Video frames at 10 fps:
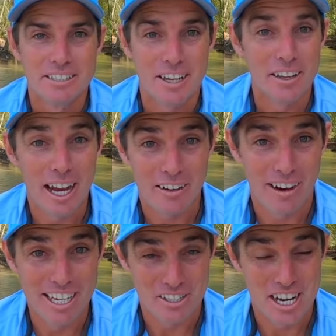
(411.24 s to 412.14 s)
So that
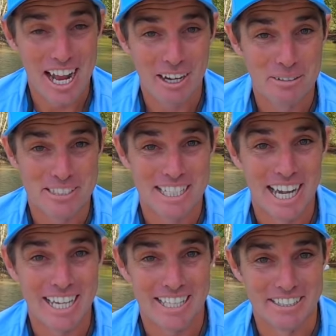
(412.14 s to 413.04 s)
great jack was
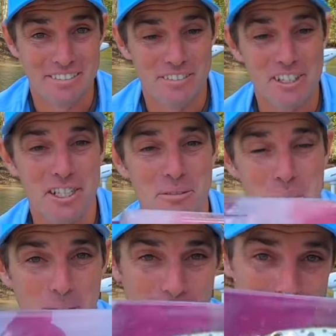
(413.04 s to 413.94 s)
taken fishing with
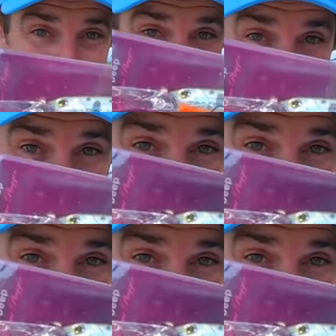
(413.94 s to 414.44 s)
one of these, the